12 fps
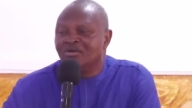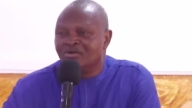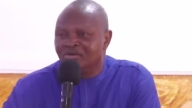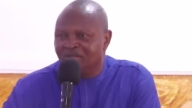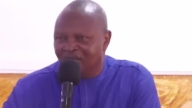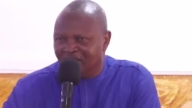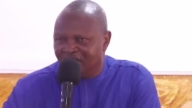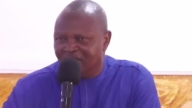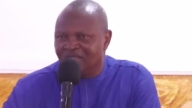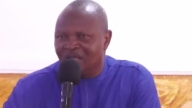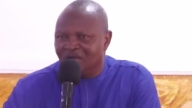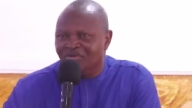That is
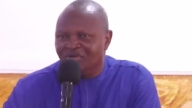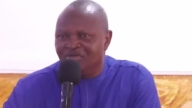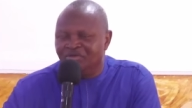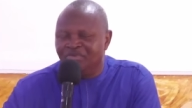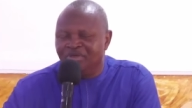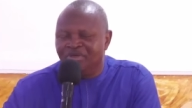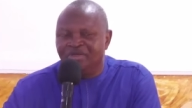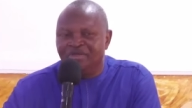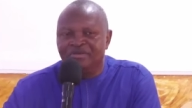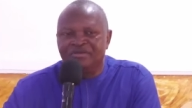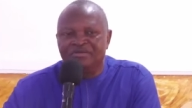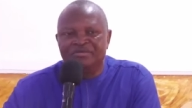how it should be.
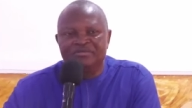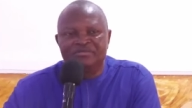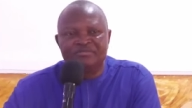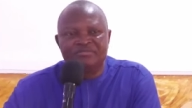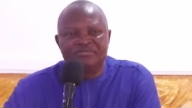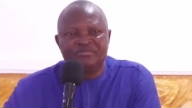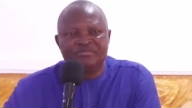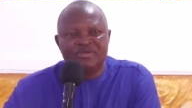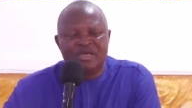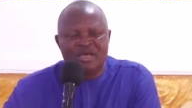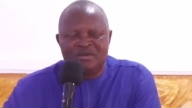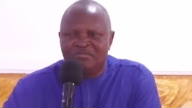
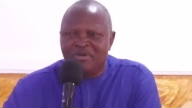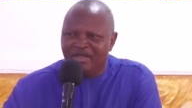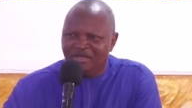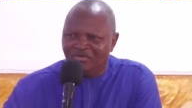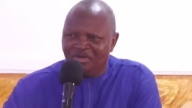By the way,